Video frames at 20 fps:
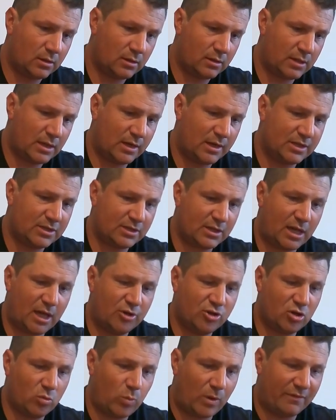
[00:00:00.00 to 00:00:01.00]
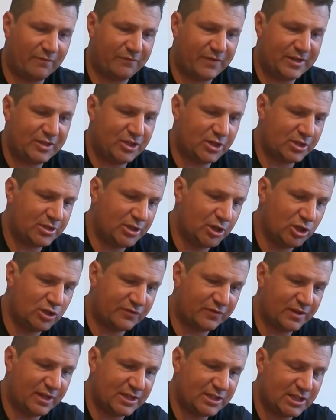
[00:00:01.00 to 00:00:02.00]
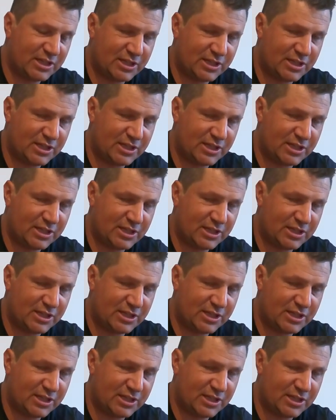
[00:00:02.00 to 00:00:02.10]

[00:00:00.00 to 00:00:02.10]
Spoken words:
now there's 101 things you can use for this.